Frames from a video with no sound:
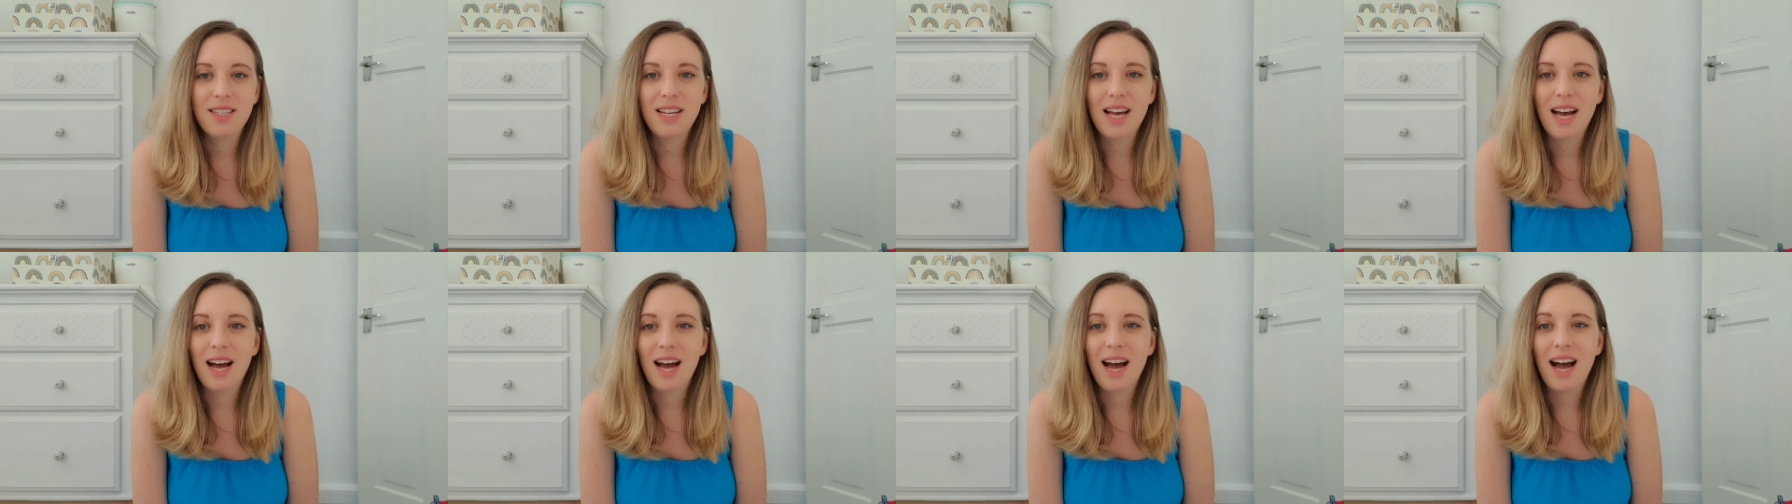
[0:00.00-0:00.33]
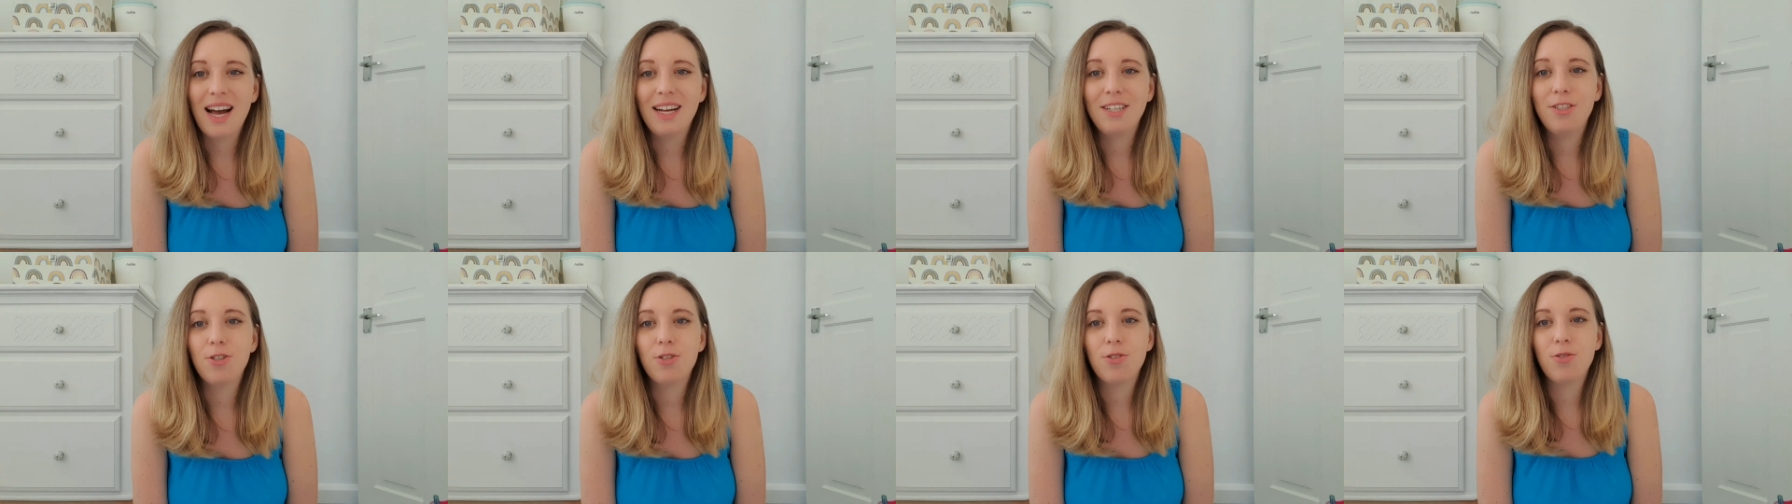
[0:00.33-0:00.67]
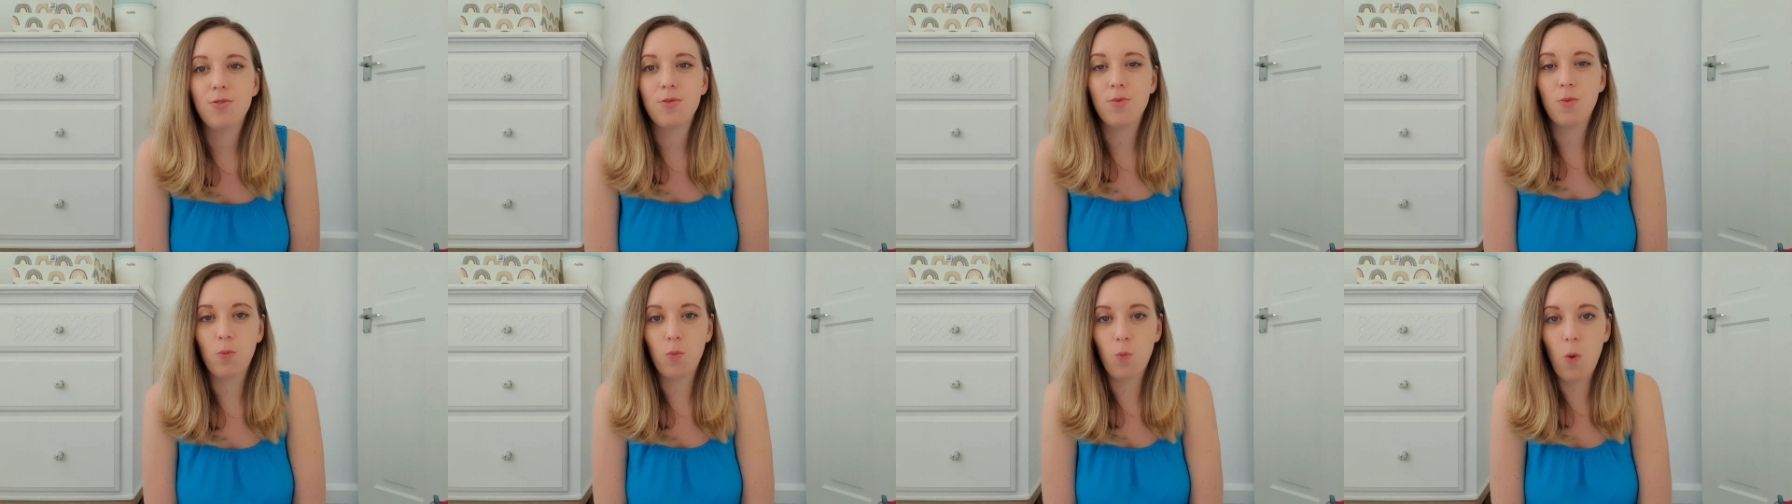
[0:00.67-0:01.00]
I just
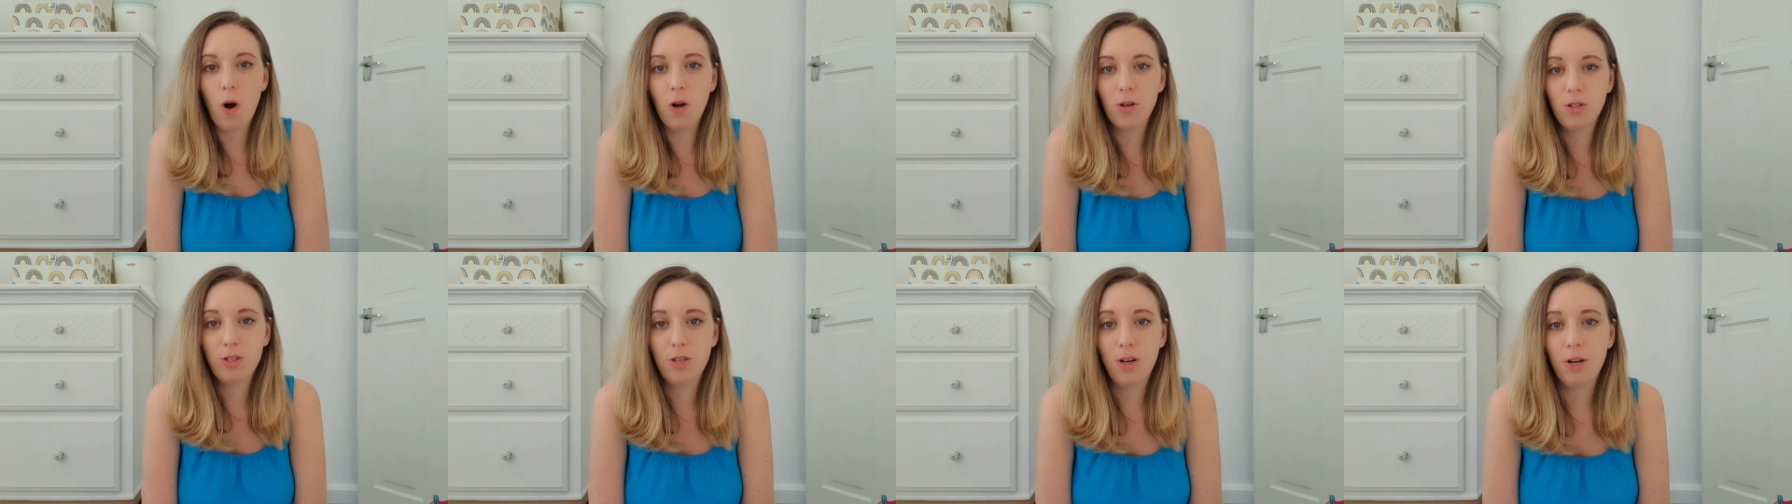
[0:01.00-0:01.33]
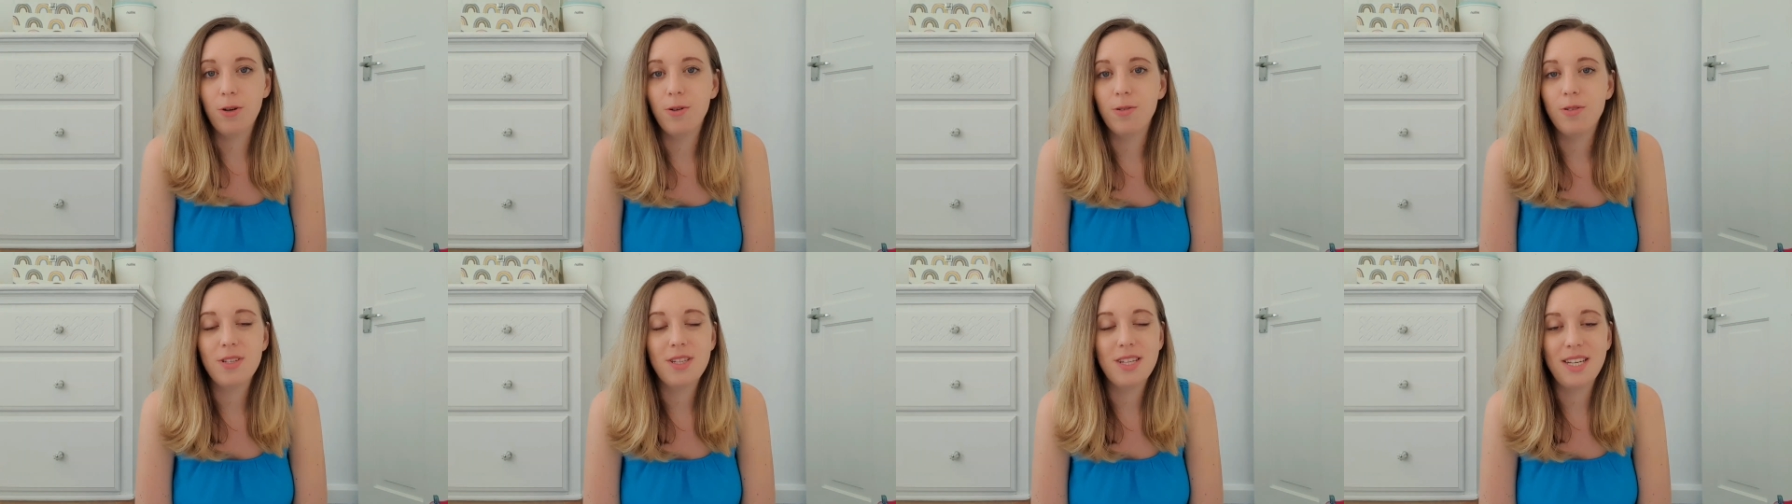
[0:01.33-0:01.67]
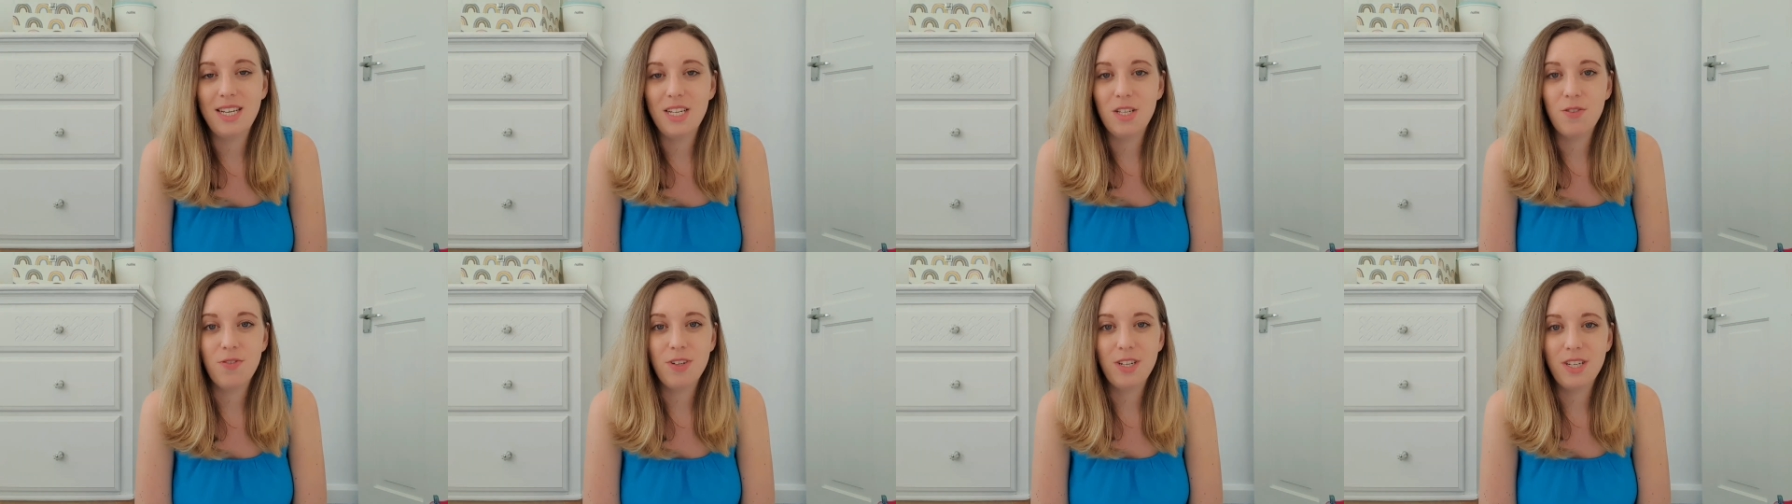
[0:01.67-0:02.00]
watched loads of
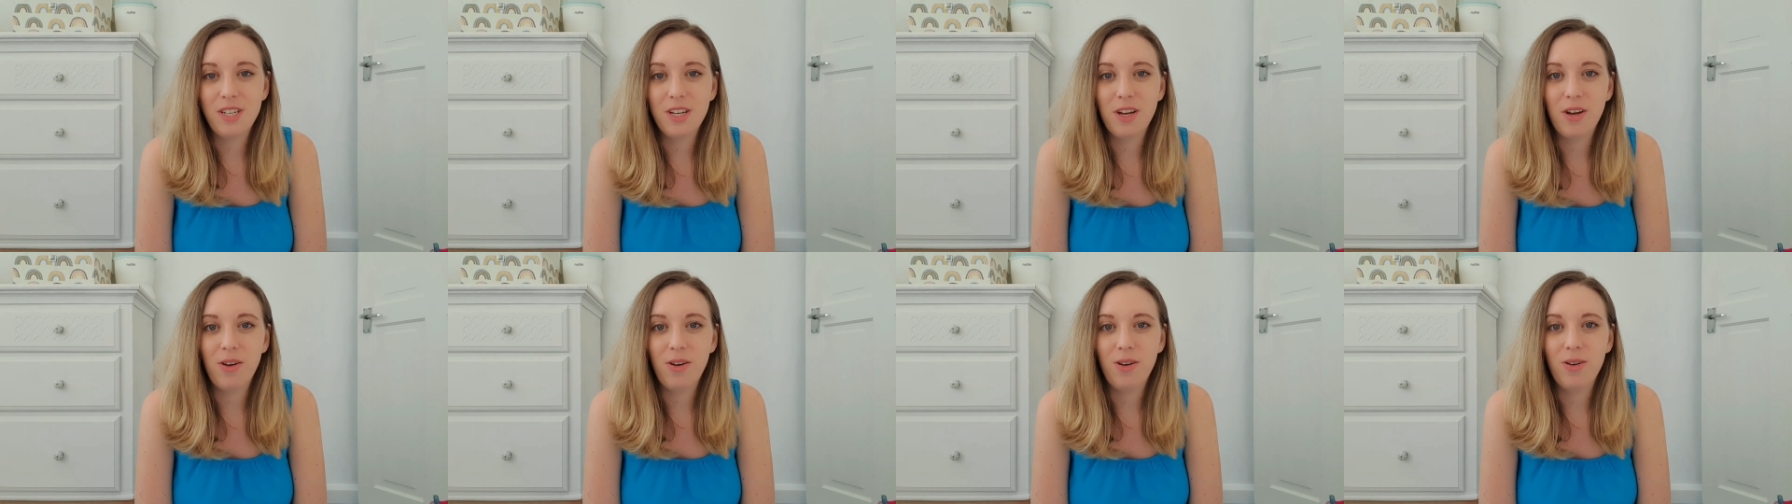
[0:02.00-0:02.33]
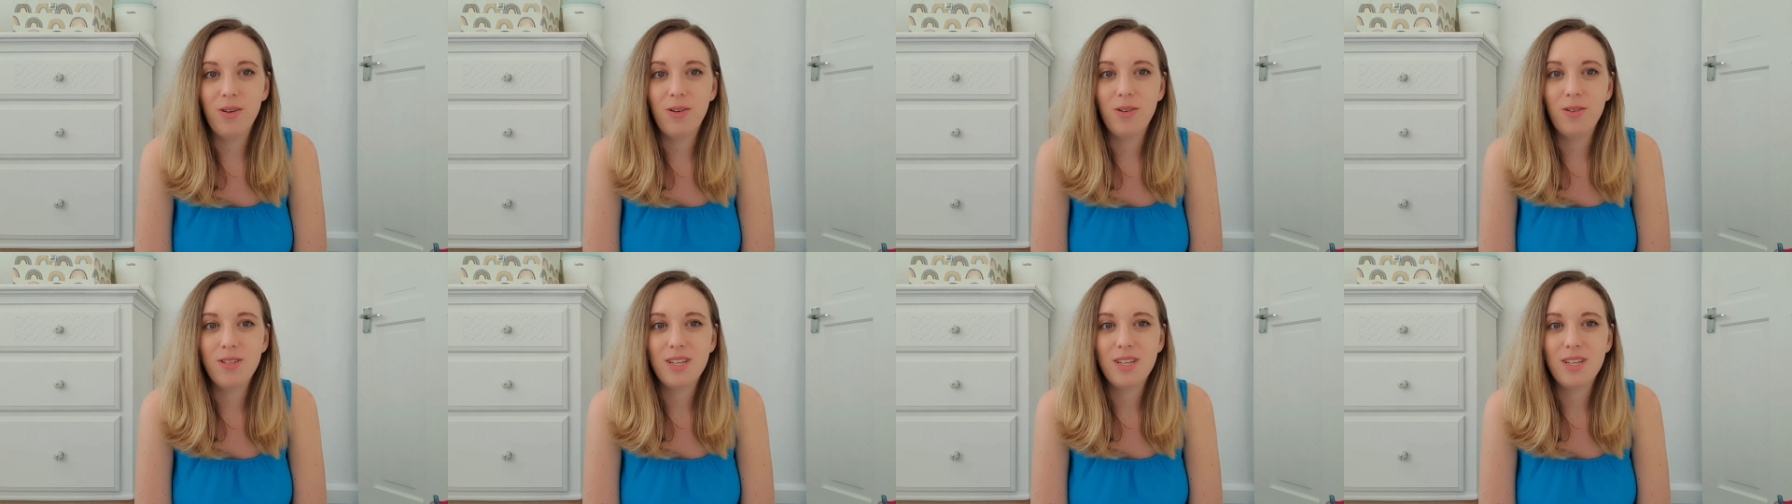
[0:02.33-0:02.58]
these videos